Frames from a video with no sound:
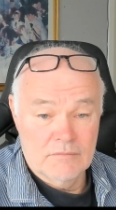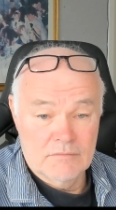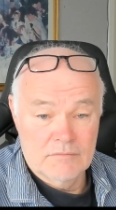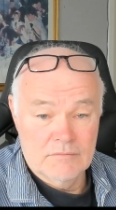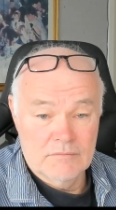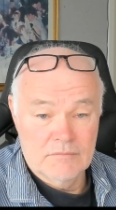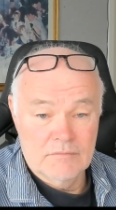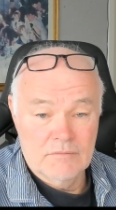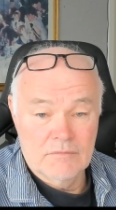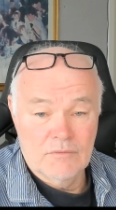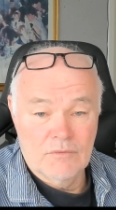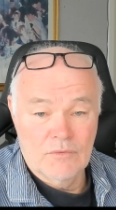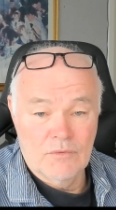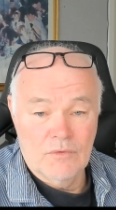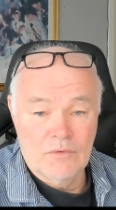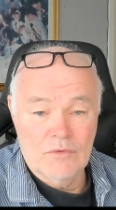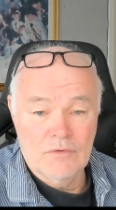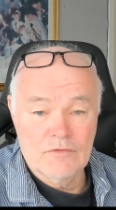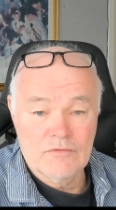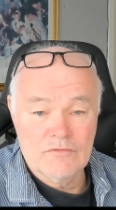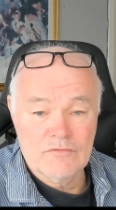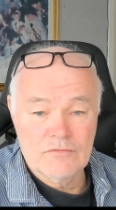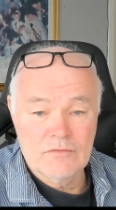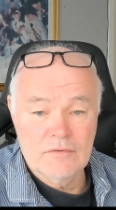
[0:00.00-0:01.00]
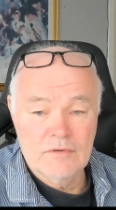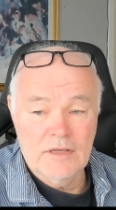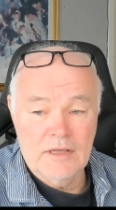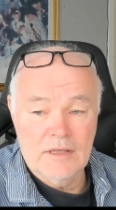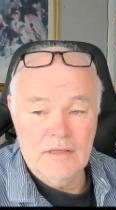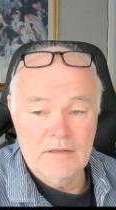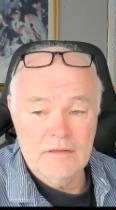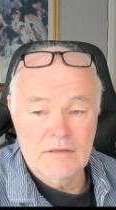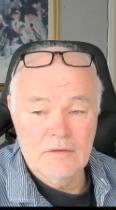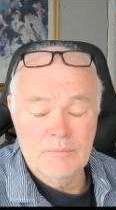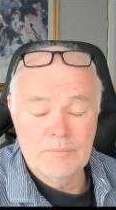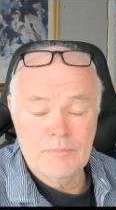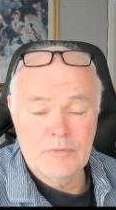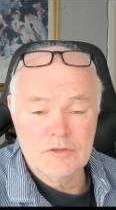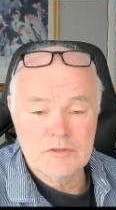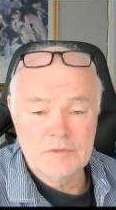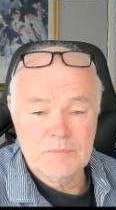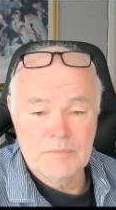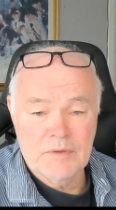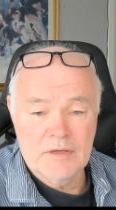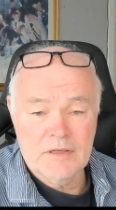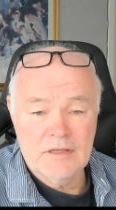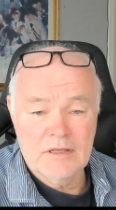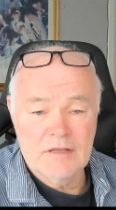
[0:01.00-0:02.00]
also in the
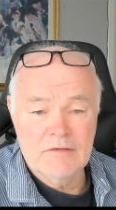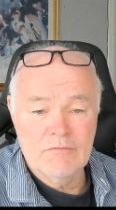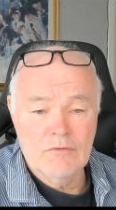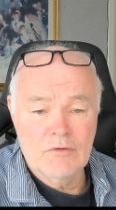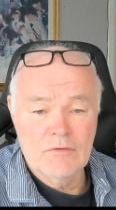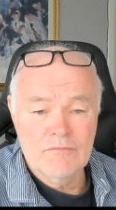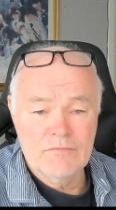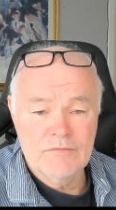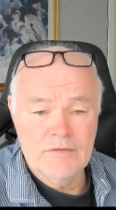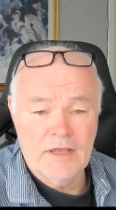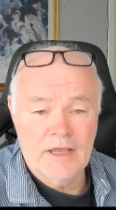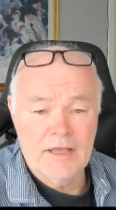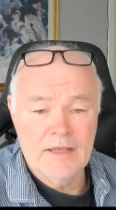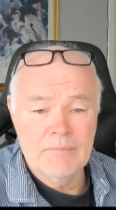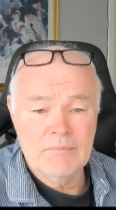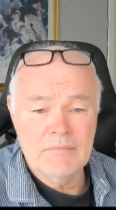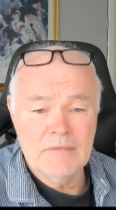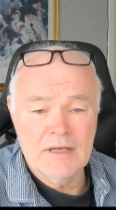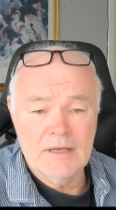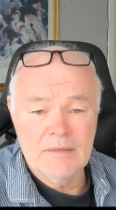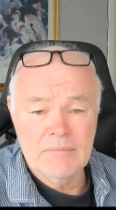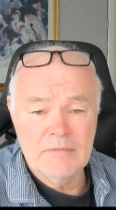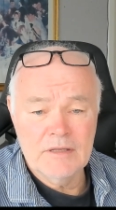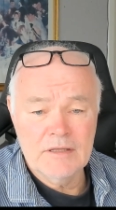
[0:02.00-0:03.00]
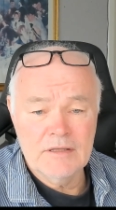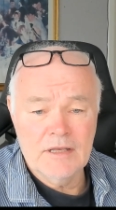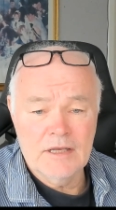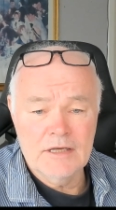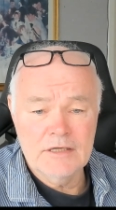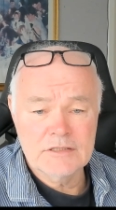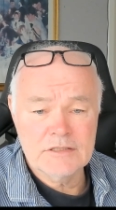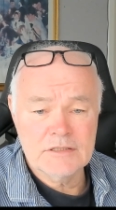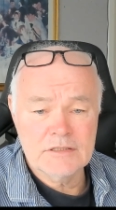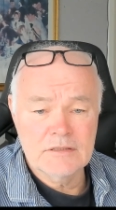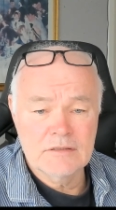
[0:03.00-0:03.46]
perspective of time limitation.